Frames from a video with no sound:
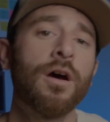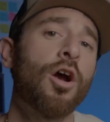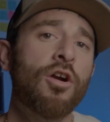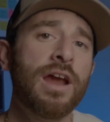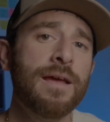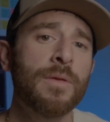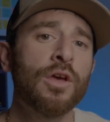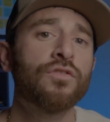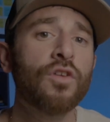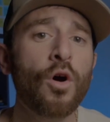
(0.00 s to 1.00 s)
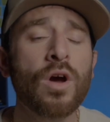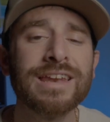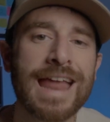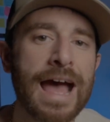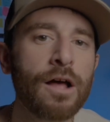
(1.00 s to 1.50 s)
All right, so
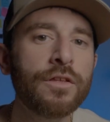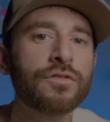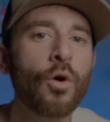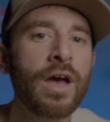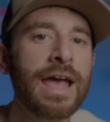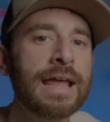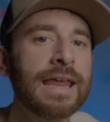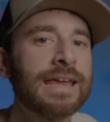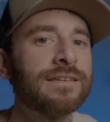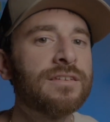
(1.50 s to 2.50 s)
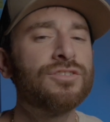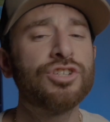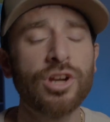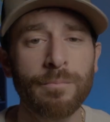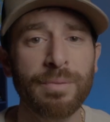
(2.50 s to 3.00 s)
now let's go ahead and to
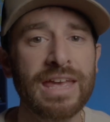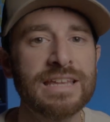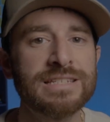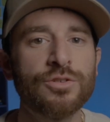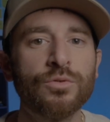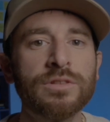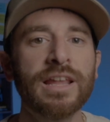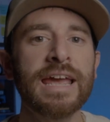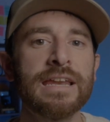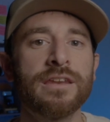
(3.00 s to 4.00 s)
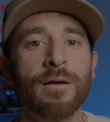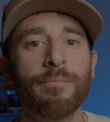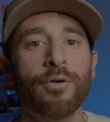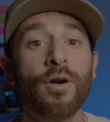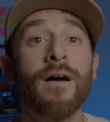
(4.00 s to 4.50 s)
jump into light
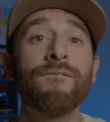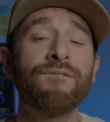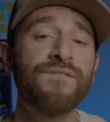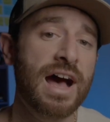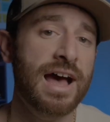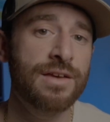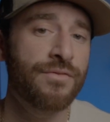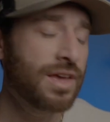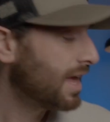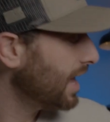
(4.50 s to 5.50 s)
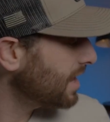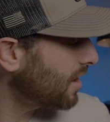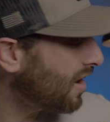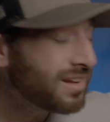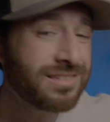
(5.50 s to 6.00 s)
number 5.
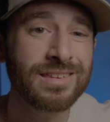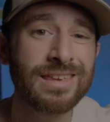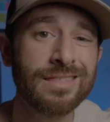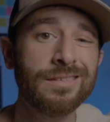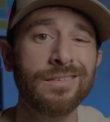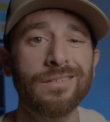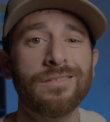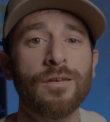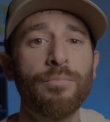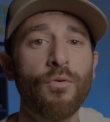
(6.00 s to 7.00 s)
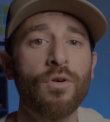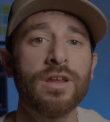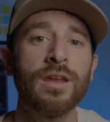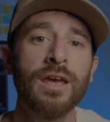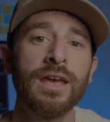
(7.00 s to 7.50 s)
And honestly, this is a simple
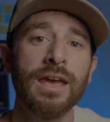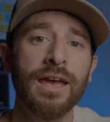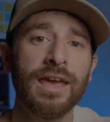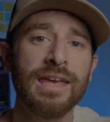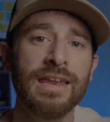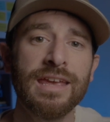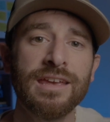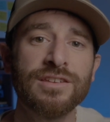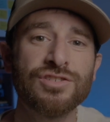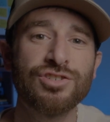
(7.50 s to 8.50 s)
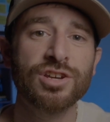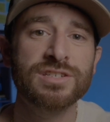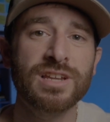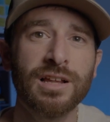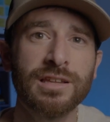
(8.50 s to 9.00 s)
one. It is
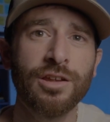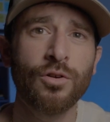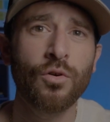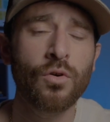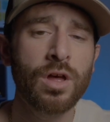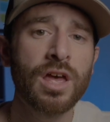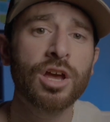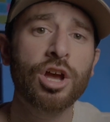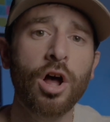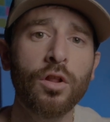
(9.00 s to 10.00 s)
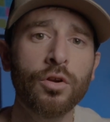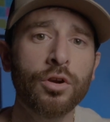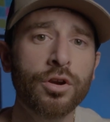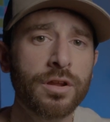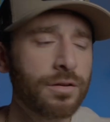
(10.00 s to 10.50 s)
just a little
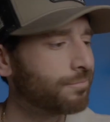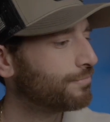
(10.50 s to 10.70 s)
colored,